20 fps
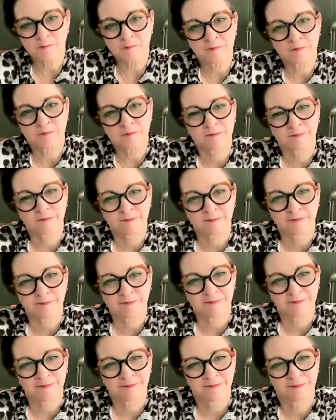
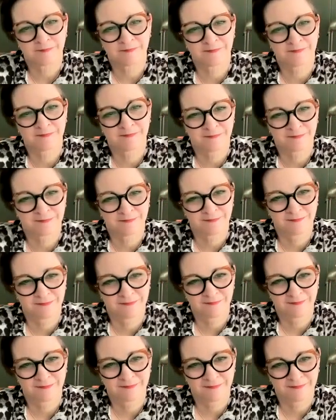
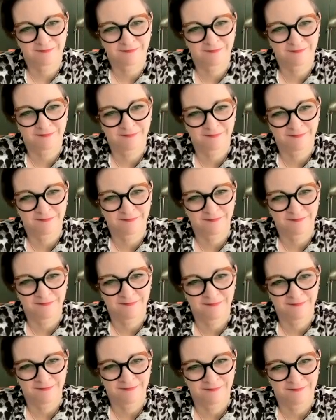
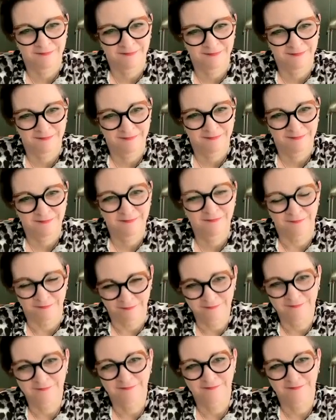(not speaking)